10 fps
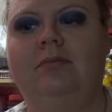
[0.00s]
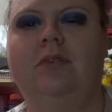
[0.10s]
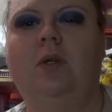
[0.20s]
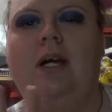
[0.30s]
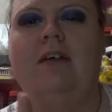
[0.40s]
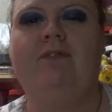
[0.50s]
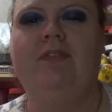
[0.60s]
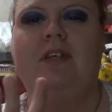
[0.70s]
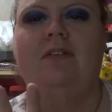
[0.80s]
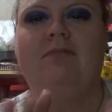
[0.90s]
quite a
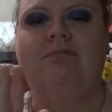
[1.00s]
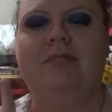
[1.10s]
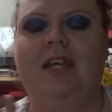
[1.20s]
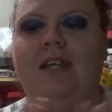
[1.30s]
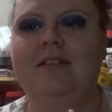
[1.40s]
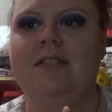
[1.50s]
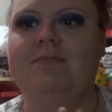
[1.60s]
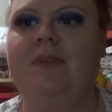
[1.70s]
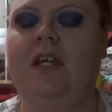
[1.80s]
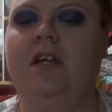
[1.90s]
few things here